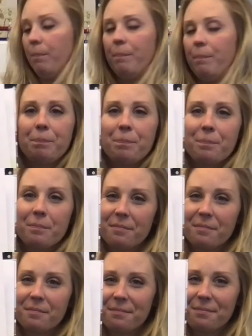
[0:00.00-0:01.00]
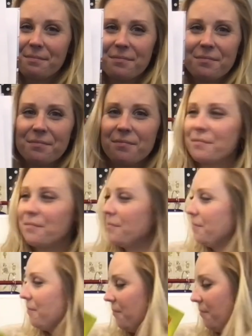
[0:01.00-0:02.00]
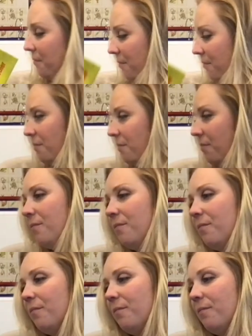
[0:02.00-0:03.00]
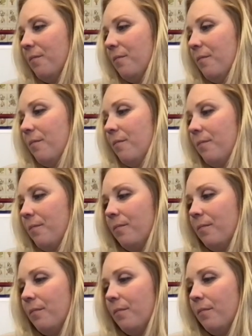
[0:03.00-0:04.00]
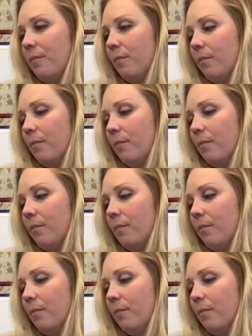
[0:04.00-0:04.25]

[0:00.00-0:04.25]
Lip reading: Nothing is said.